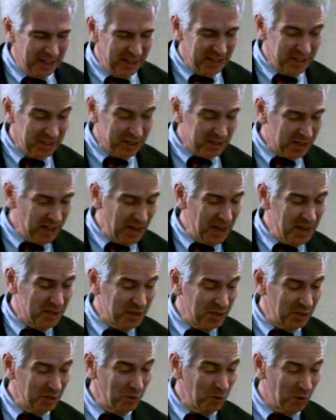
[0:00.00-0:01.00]
is
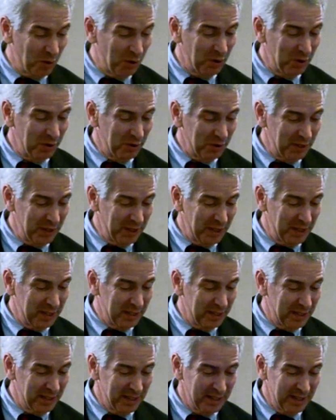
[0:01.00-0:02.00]
changing the world.
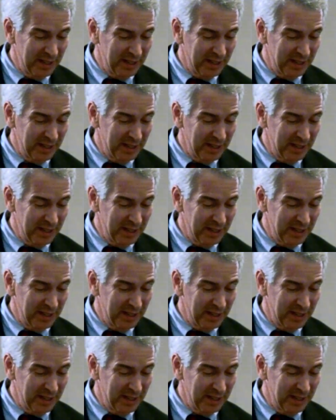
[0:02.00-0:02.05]
And